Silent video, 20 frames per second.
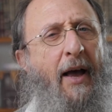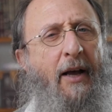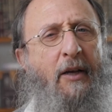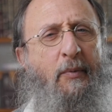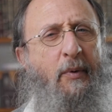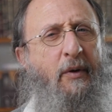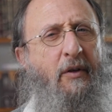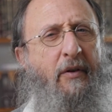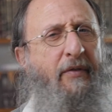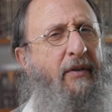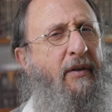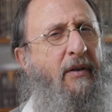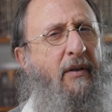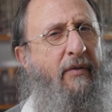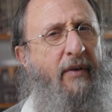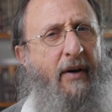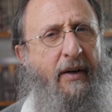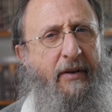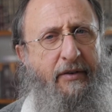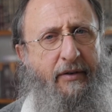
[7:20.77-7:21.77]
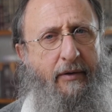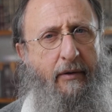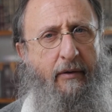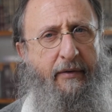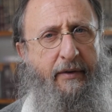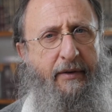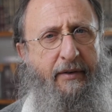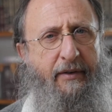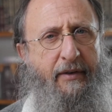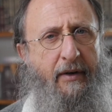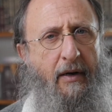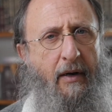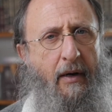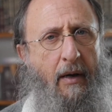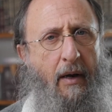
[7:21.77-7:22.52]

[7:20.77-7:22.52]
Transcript: aspect of the divine service,